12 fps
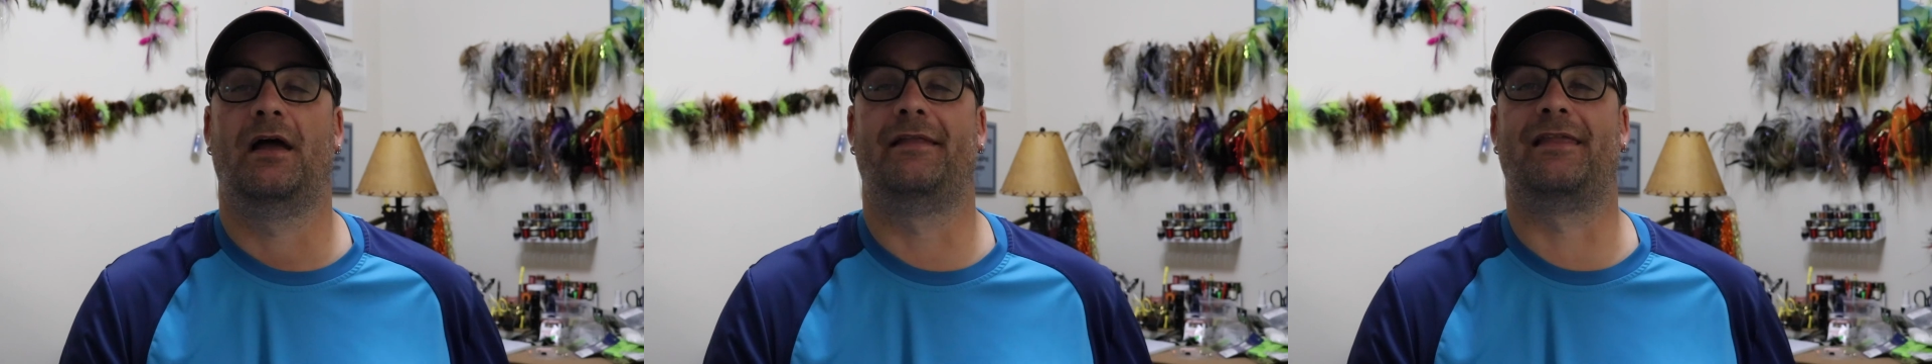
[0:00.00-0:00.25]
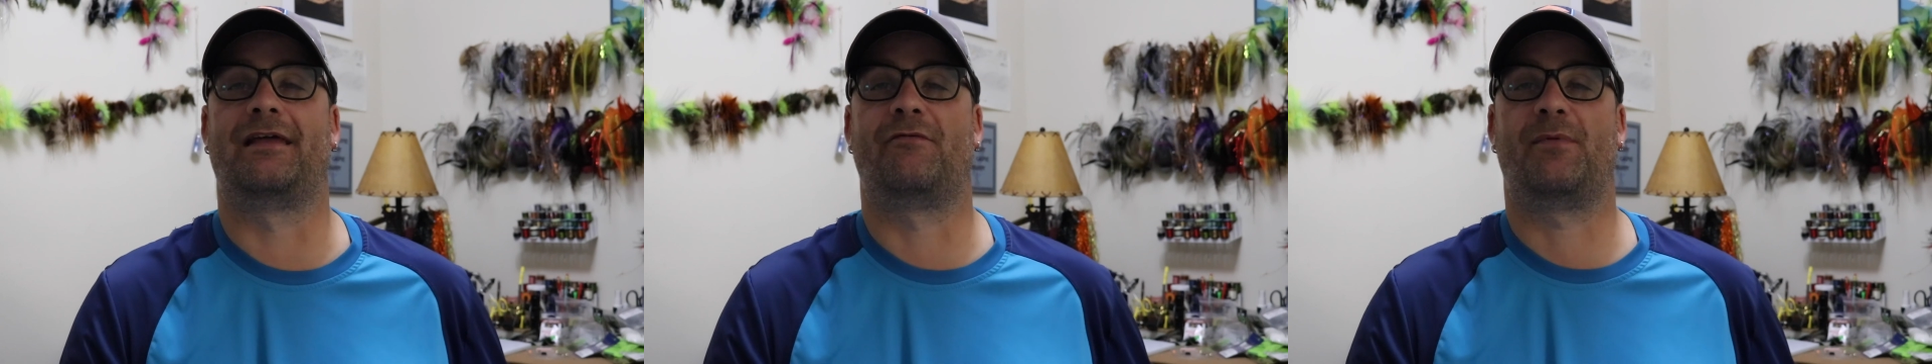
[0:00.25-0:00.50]

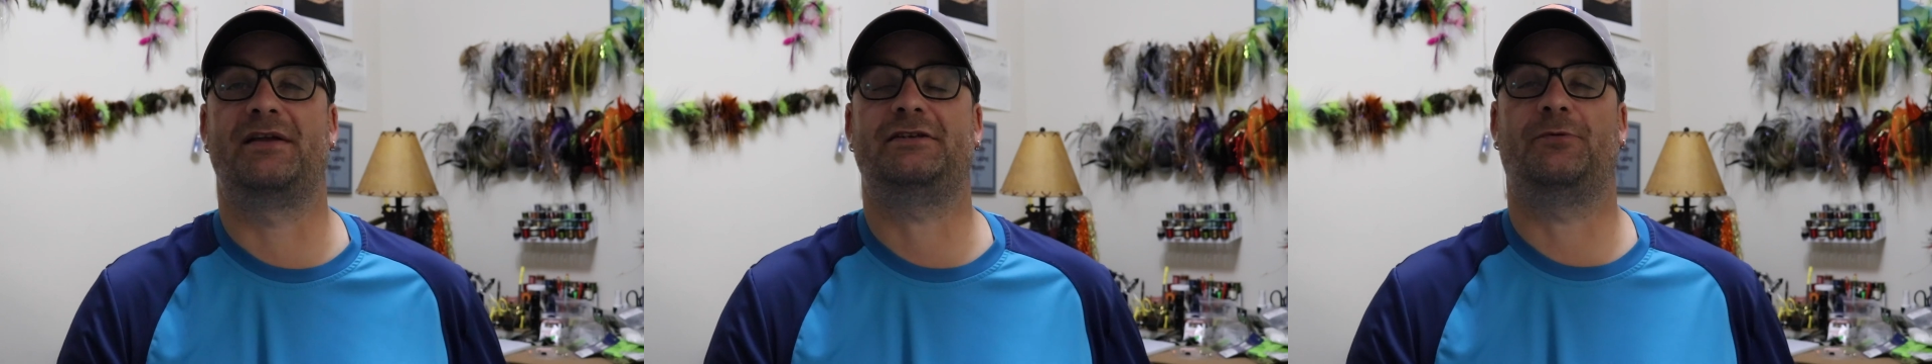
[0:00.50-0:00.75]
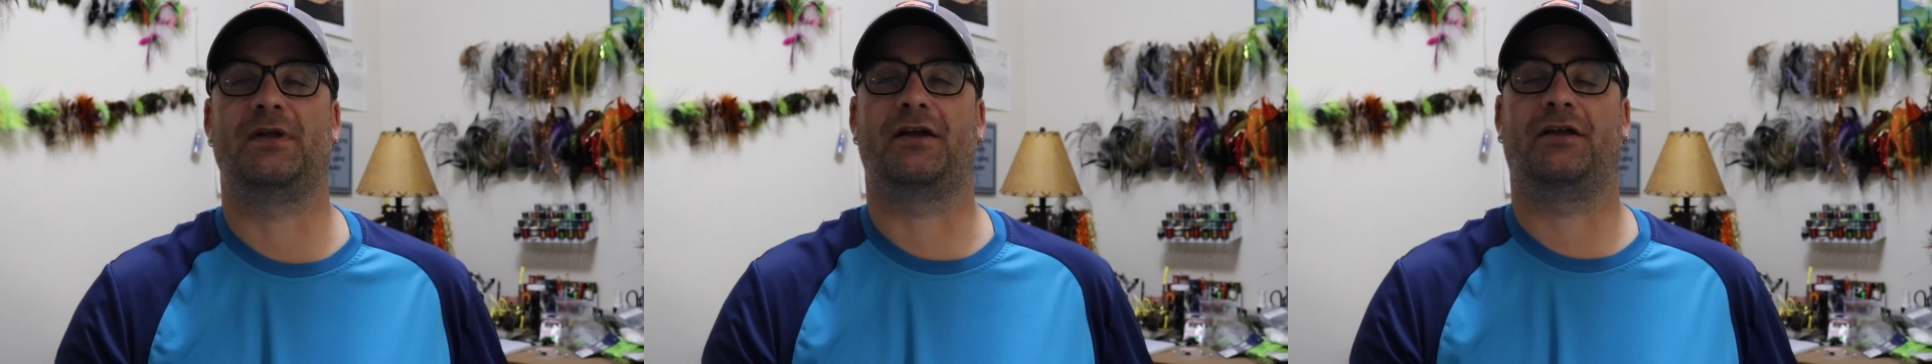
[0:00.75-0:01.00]
And then everybody
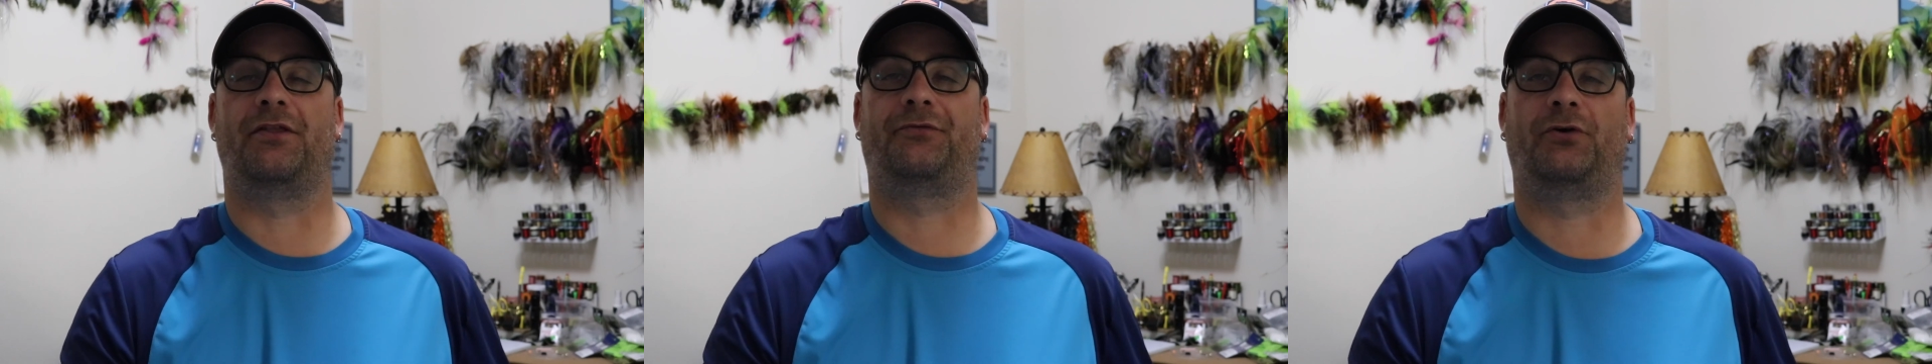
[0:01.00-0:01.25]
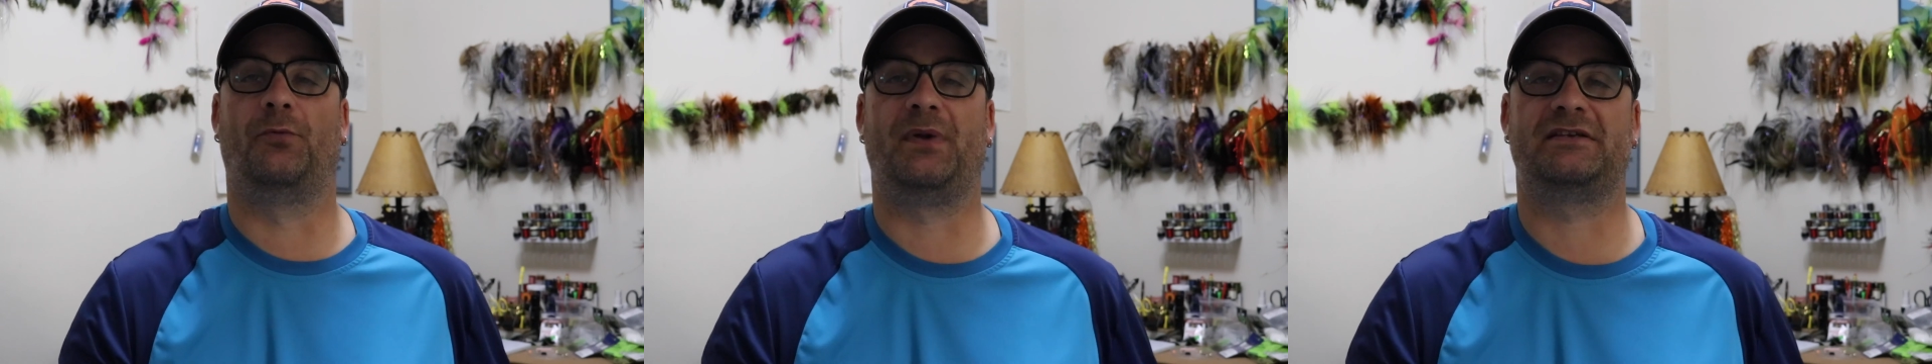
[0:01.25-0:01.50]
told me I couldn't
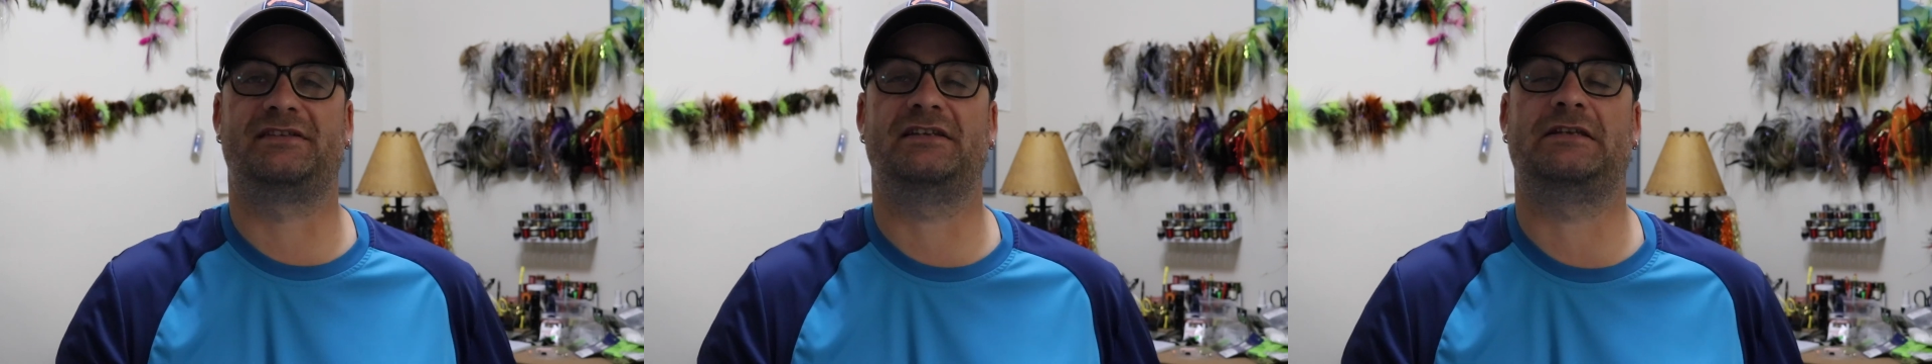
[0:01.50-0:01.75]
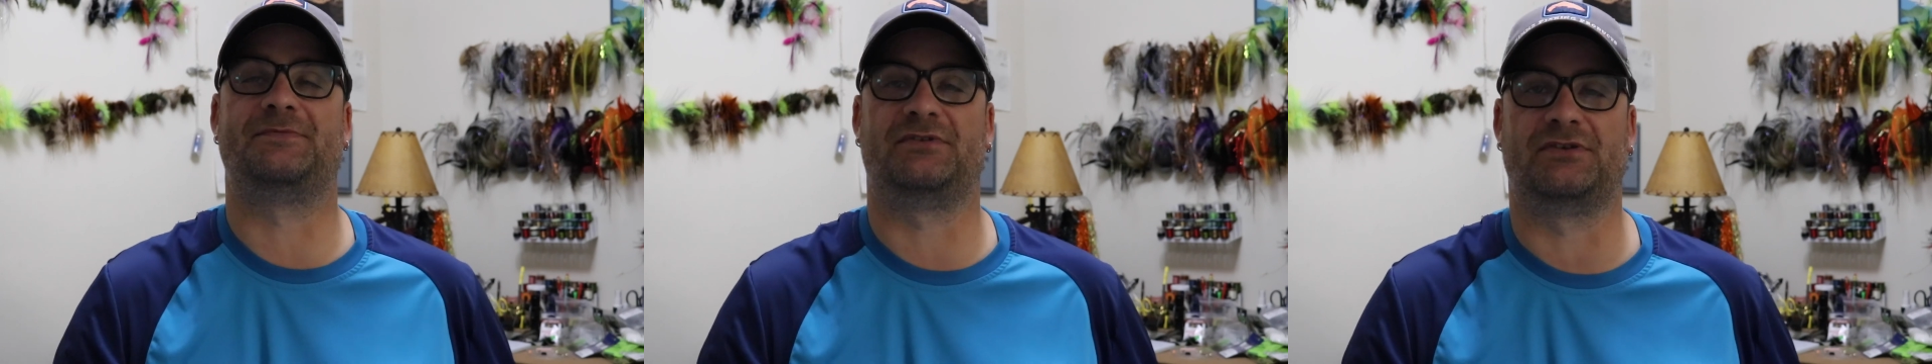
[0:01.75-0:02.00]
throw big
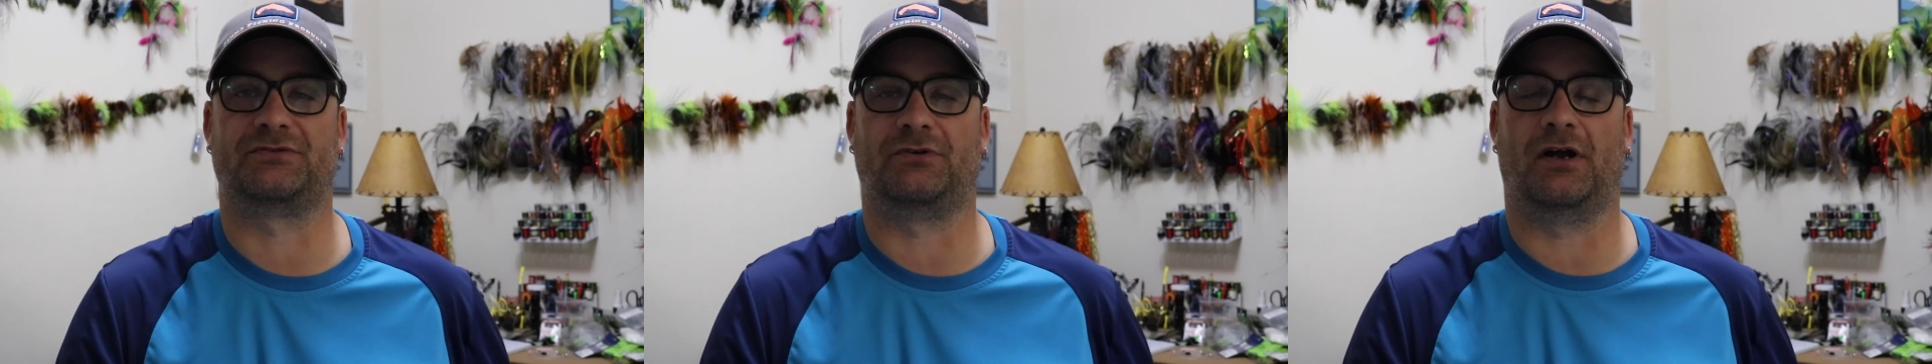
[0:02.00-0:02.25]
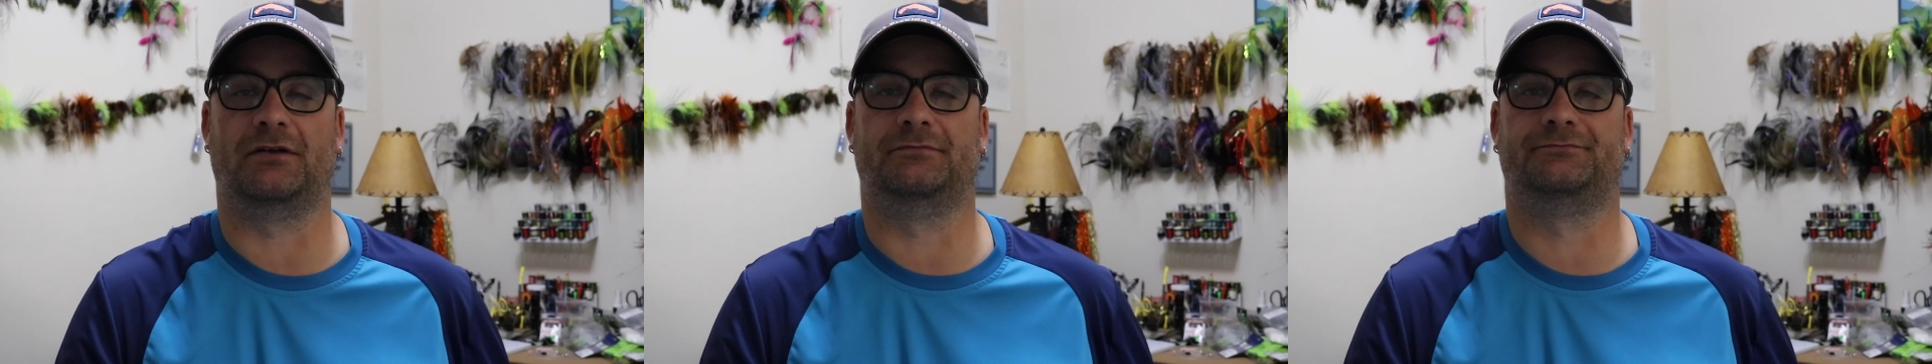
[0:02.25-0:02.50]
sink tips on this
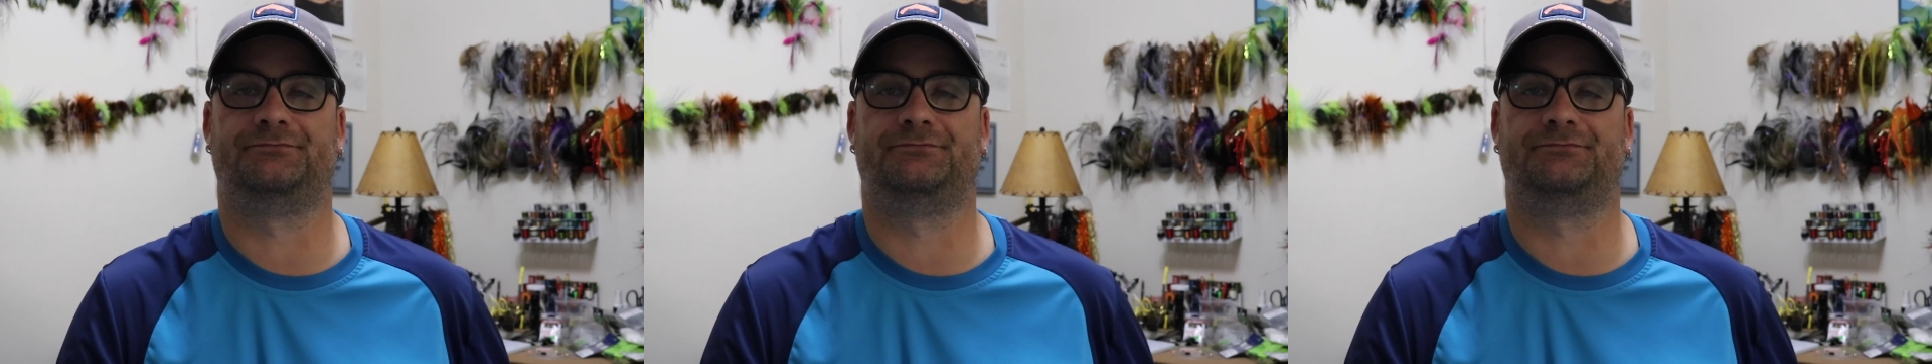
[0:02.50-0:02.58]
rod.